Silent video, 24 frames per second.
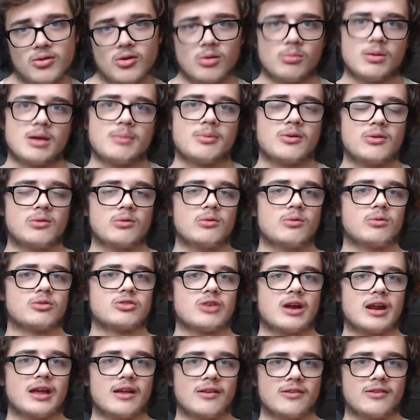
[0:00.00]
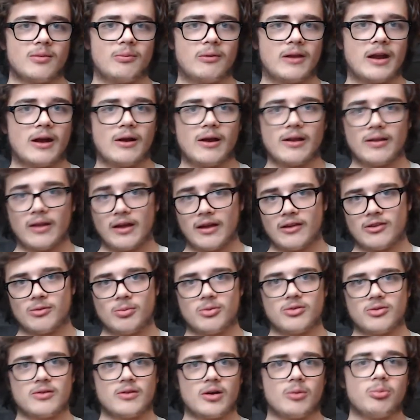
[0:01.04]
maybe you were trying to get something out at like a
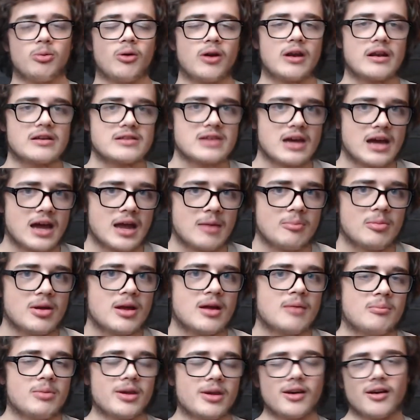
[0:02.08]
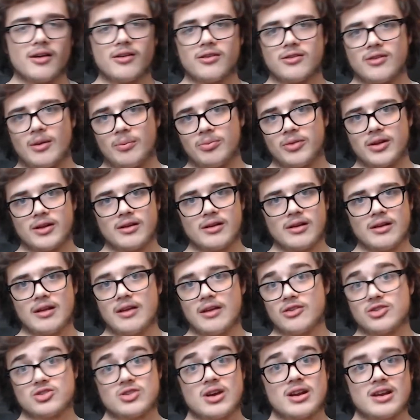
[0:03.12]
specific point in time because something
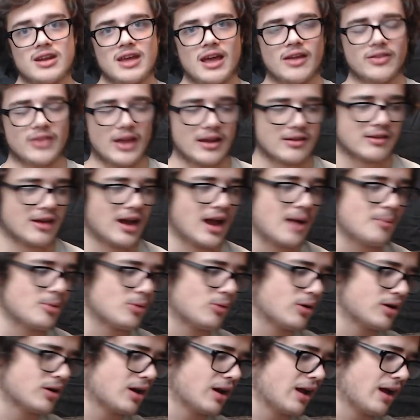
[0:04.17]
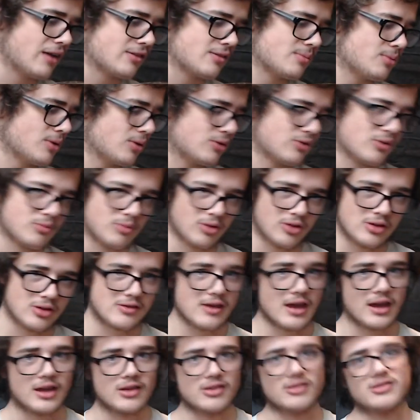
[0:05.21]
is trendy at that time or whatnot, as opposed to really
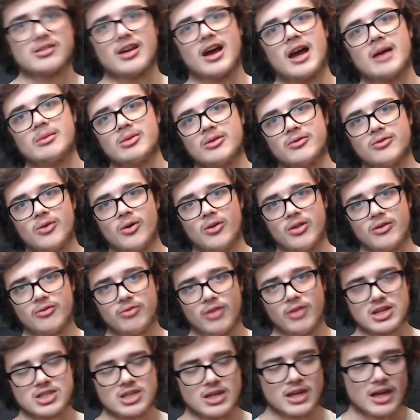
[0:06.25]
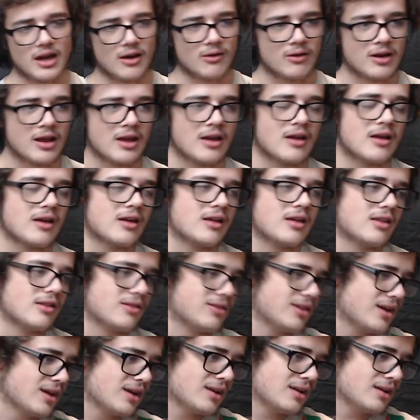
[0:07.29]
taking your time to fully flesh it out,
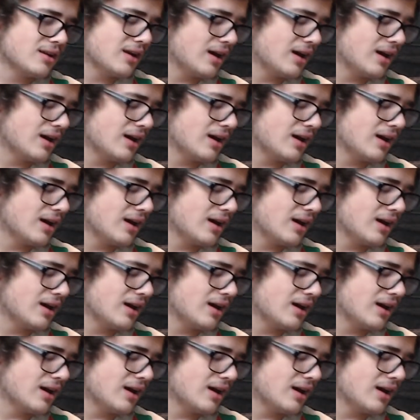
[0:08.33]
then,